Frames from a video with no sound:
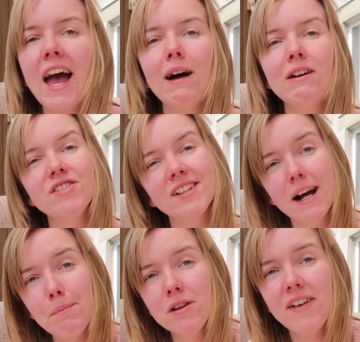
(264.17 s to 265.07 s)
However, there's a
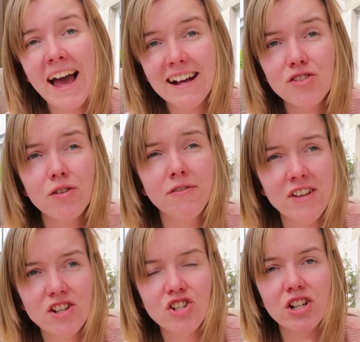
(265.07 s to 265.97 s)
couple of extra
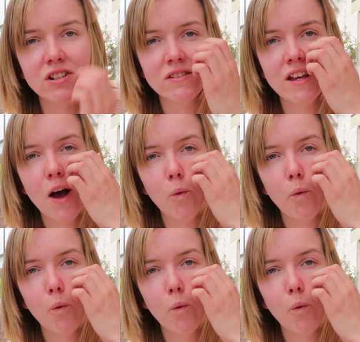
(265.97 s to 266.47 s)
features